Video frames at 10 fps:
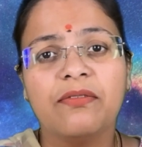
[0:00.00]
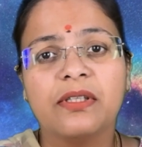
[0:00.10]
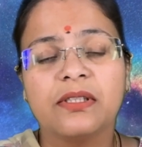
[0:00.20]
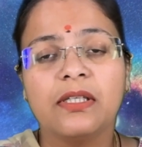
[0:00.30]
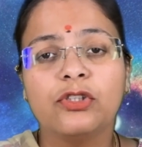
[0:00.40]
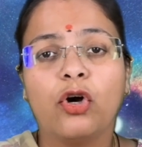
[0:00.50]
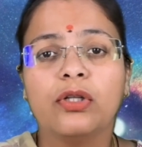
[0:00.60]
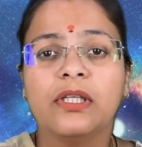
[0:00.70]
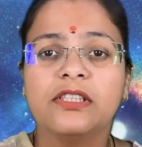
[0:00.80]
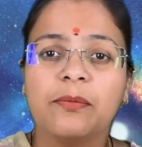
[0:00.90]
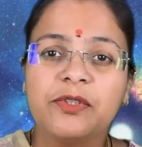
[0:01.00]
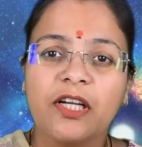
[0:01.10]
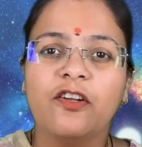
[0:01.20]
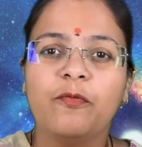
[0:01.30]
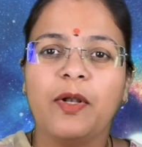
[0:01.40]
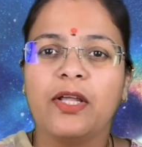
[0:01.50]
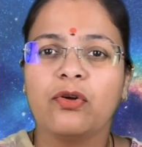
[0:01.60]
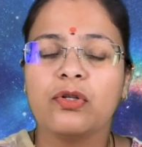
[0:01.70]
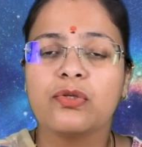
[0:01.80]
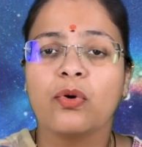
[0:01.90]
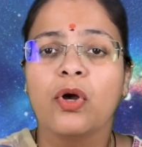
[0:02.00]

results on the subjective plane also.